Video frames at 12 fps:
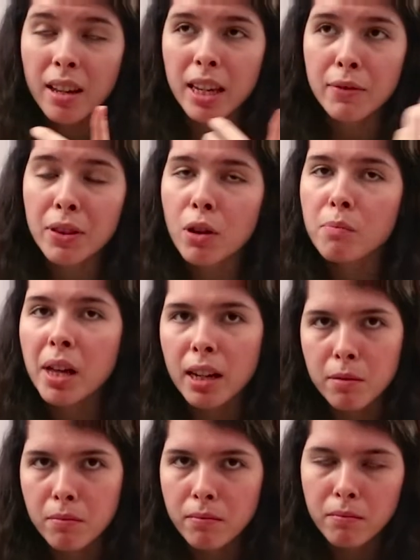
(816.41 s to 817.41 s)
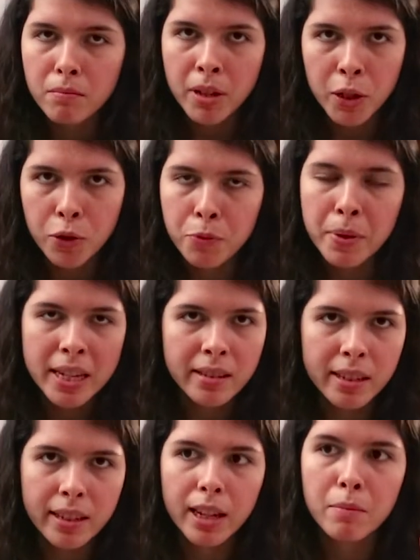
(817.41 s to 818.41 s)
even though I'm not a huge
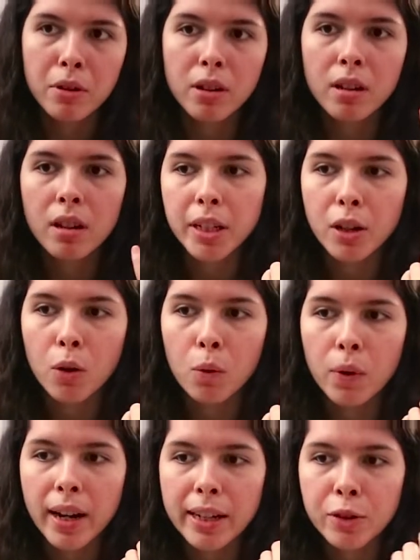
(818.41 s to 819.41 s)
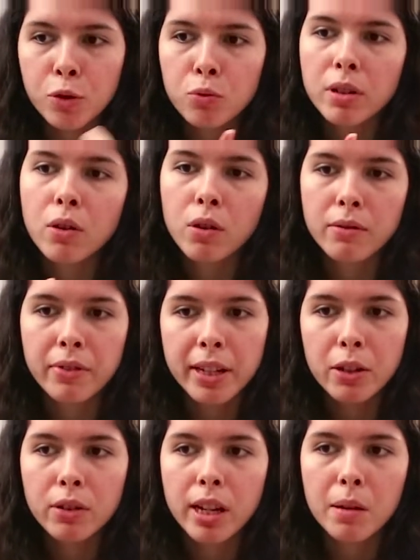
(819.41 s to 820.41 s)
PC gamer, you know, when I do record
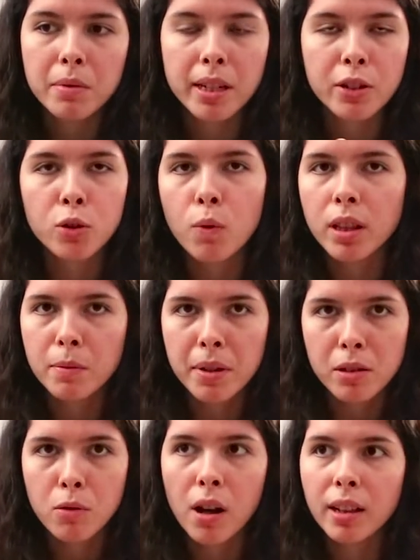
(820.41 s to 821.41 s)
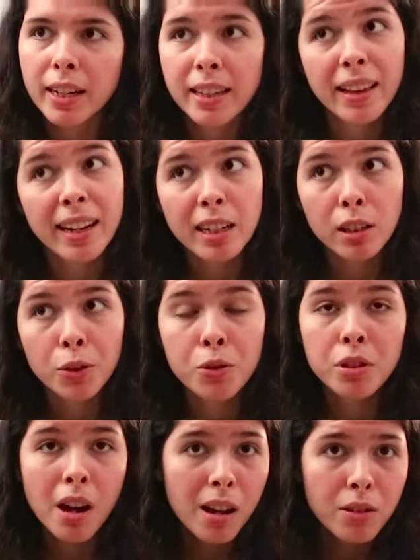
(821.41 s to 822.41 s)
video games, I do want the best quality, and that includes
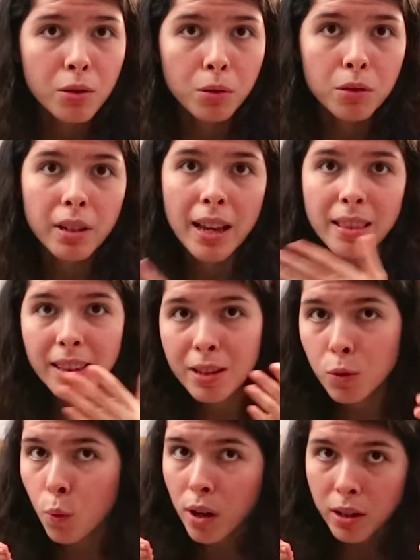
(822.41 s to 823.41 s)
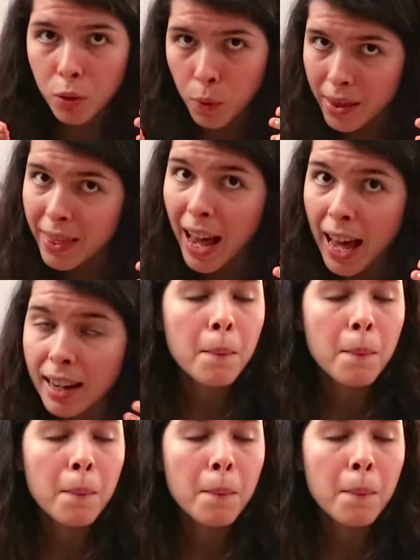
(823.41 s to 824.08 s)
consoles, and this works with that.